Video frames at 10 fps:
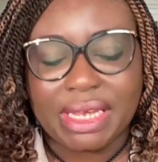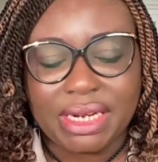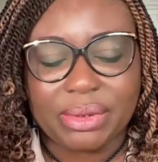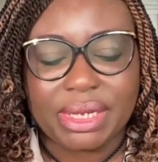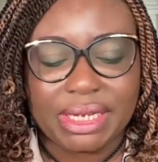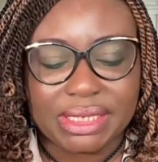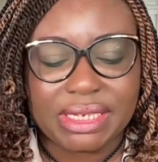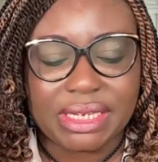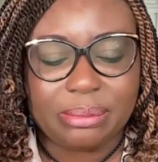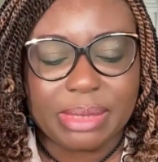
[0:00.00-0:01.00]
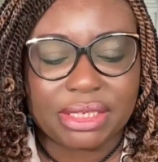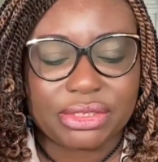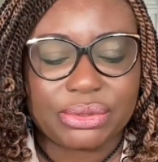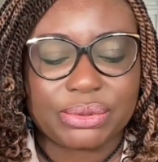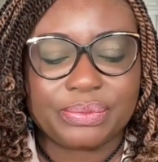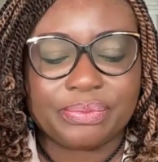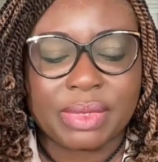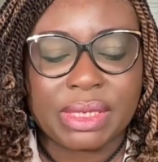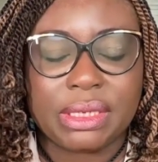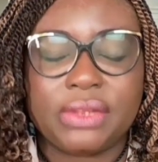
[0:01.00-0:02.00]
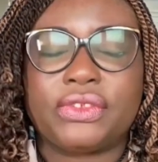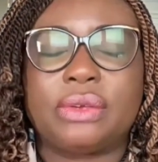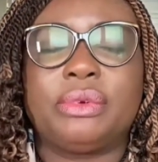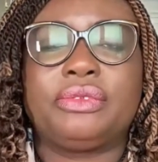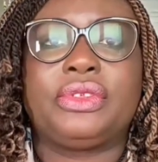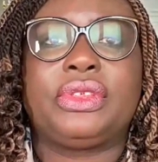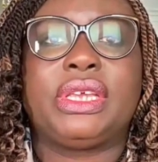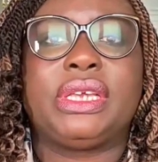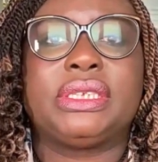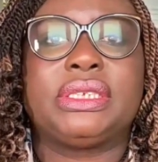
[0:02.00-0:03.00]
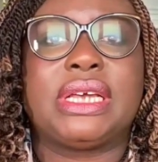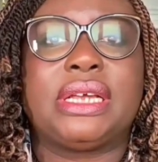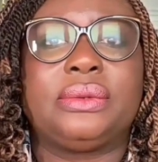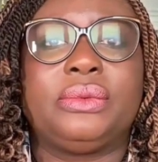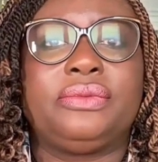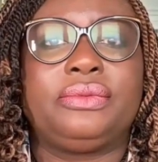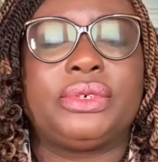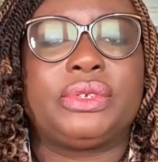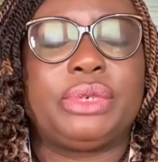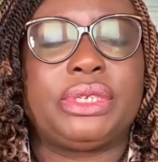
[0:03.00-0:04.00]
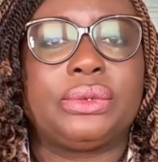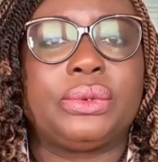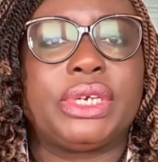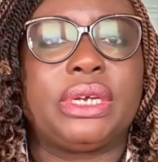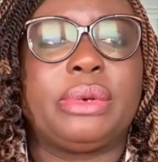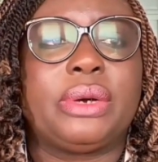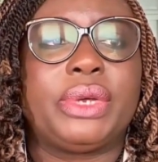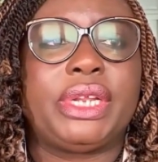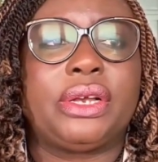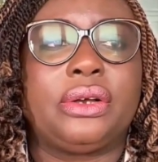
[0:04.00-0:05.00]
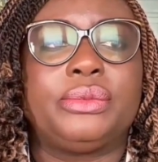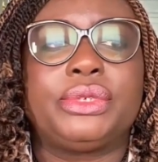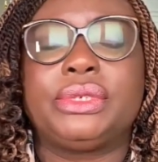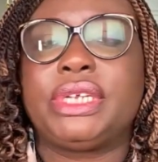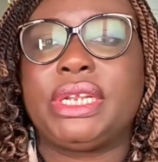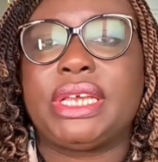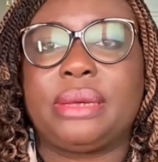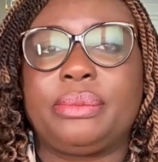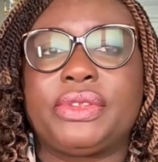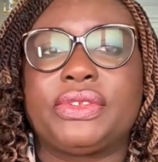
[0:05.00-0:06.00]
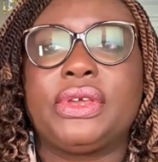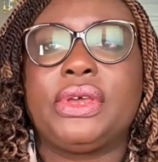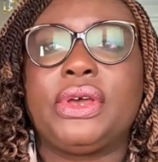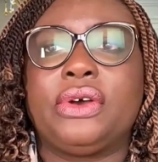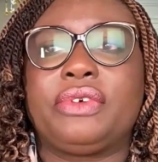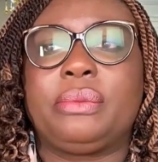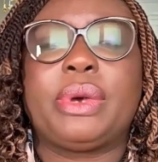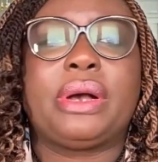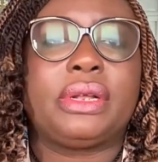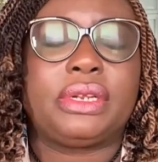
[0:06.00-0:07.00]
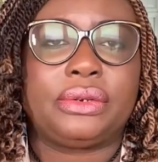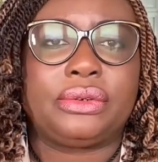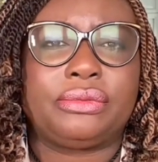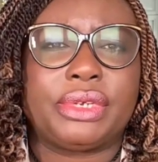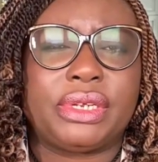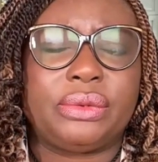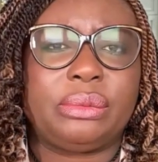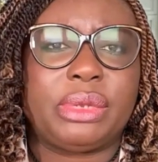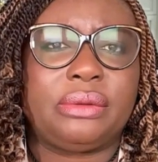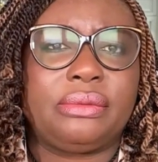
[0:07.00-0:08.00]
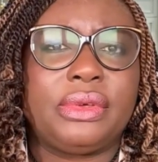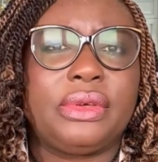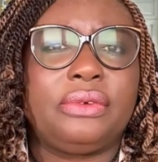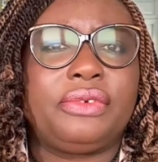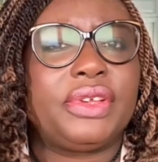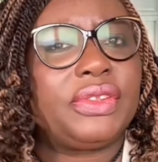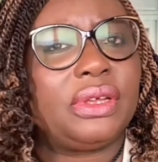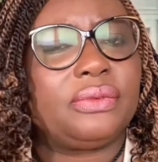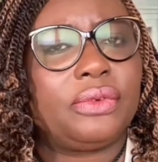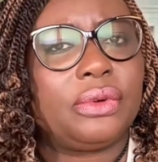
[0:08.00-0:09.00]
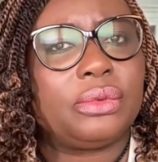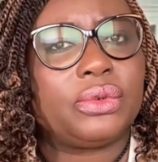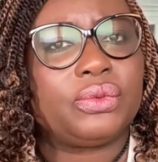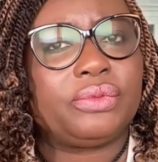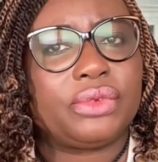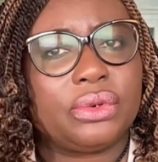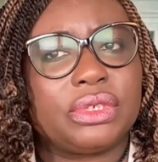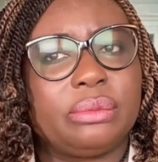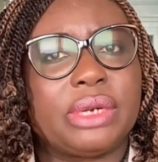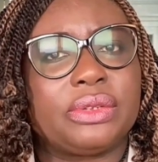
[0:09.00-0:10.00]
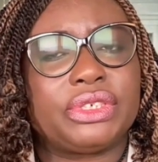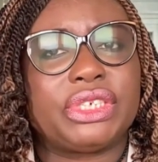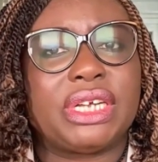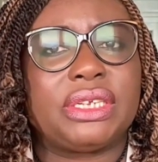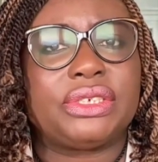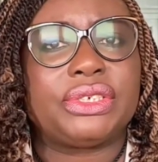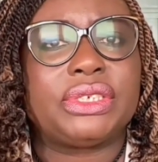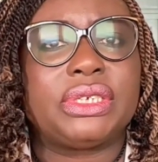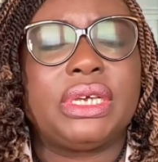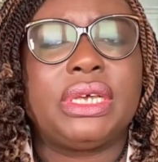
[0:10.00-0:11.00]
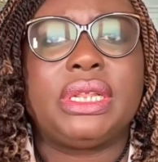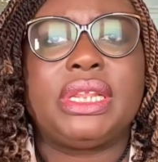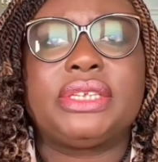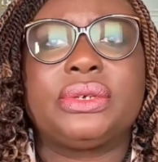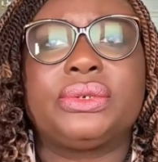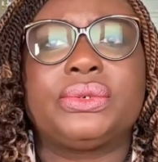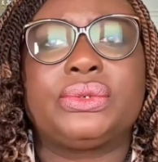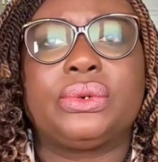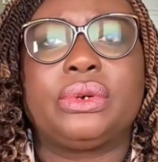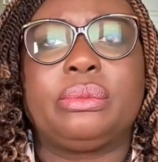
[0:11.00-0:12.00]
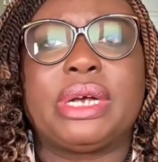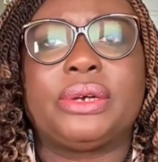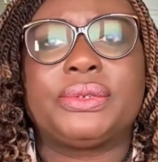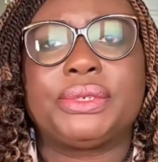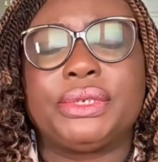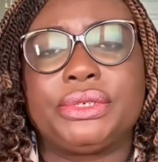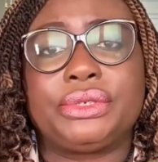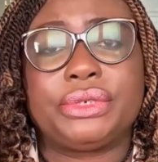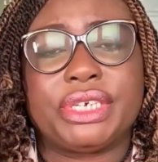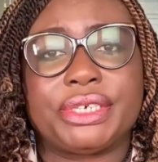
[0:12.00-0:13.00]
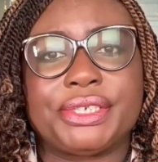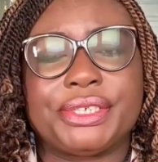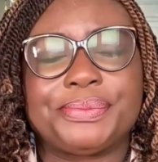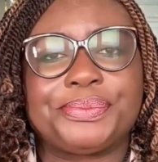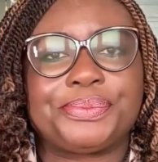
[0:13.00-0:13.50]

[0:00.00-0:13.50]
Anyway, let's head back to some of the things that we've just been talking about when it comes to daily habits of empowered introverted women. First and foremost, we've talked about the challenges. Let's also talk about triggers.